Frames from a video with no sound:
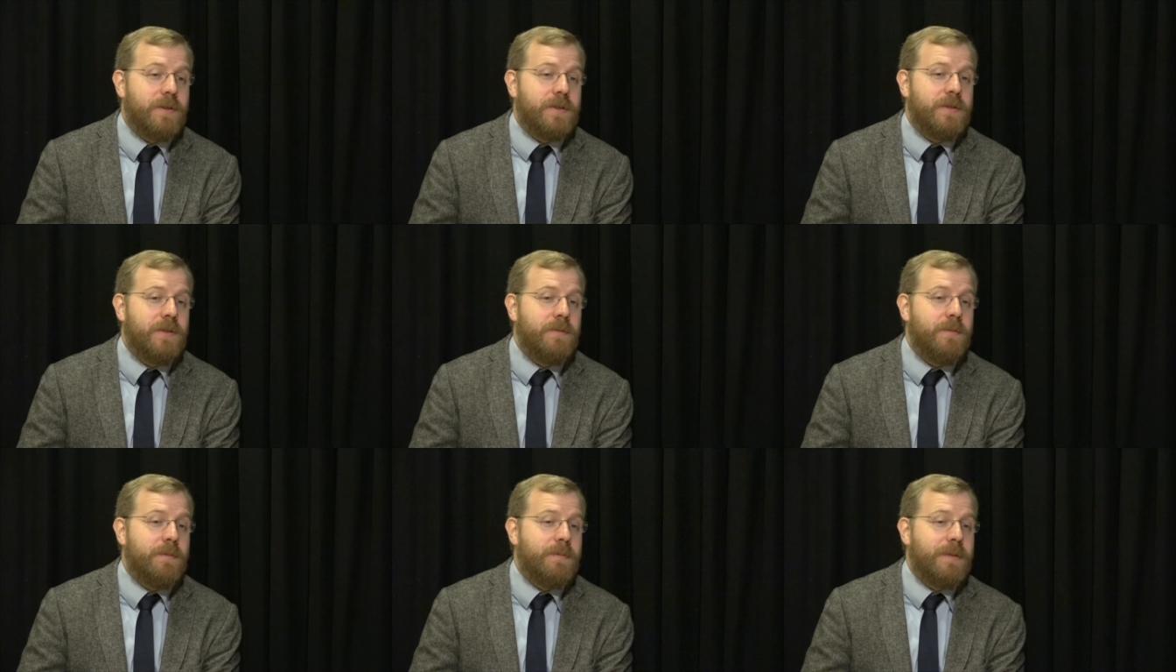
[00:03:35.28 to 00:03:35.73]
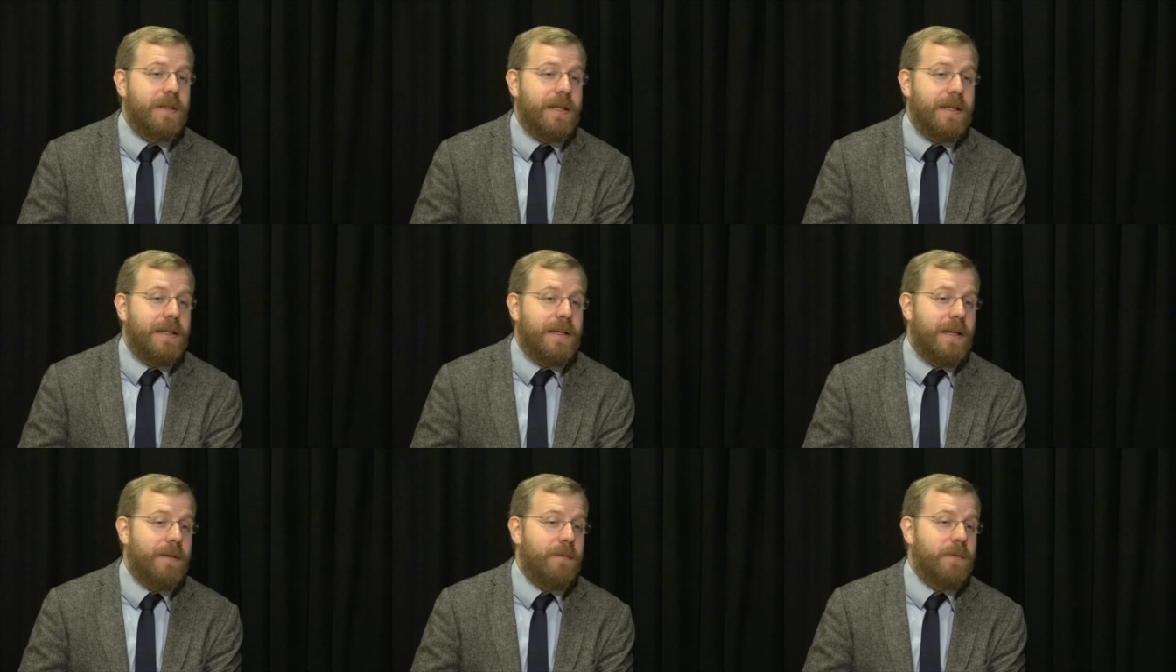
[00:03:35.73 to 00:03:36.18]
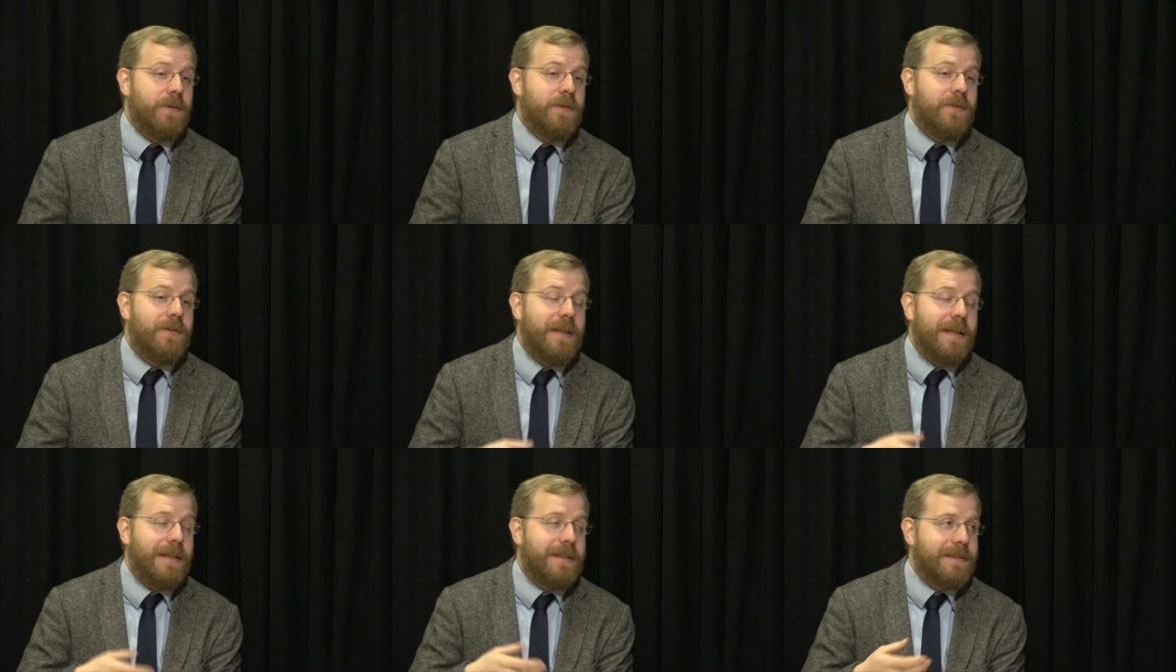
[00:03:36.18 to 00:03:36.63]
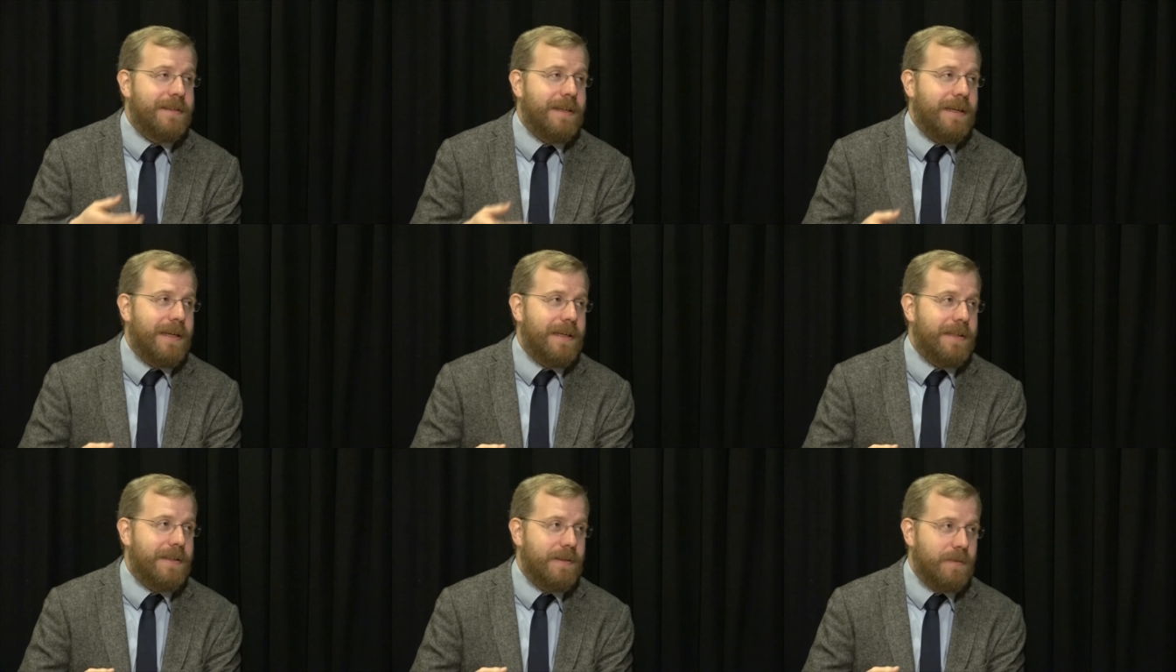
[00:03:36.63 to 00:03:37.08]
presumably he would
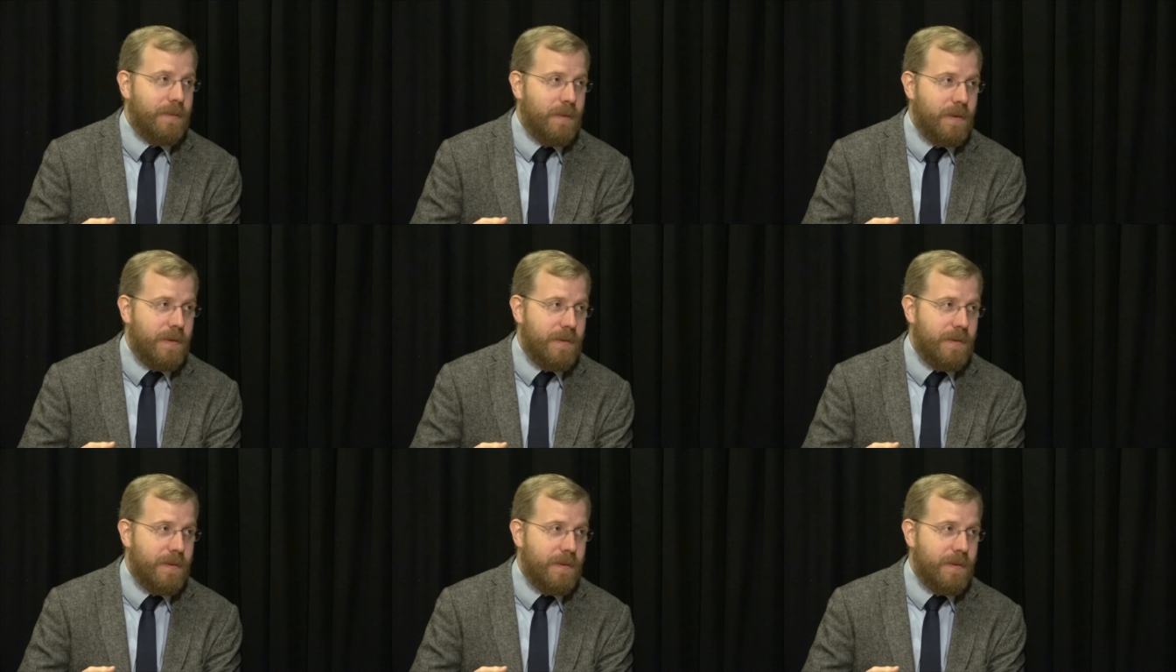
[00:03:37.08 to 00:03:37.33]
dictate